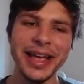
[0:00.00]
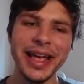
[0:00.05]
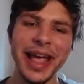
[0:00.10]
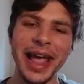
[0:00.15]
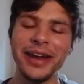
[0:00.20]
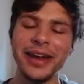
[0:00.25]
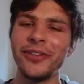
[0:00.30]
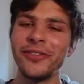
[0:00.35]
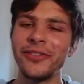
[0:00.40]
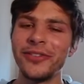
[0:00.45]

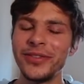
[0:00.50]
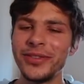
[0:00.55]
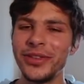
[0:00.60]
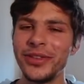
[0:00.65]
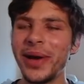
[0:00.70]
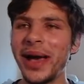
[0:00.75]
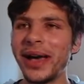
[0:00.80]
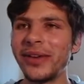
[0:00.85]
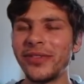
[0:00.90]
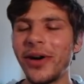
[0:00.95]
and
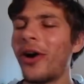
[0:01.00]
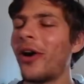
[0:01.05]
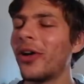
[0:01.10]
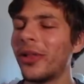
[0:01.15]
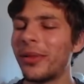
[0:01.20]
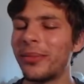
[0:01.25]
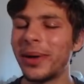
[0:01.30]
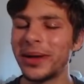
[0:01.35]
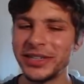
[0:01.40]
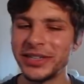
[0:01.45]
you have all,
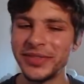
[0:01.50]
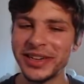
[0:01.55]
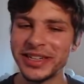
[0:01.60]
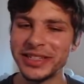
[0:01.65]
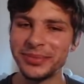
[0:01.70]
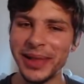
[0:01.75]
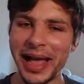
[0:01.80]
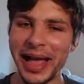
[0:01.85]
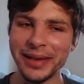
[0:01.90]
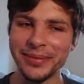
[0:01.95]
a bunch of it is
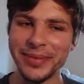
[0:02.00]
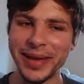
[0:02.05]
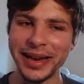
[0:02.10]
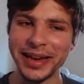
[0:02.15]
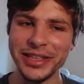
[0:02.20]
black mana.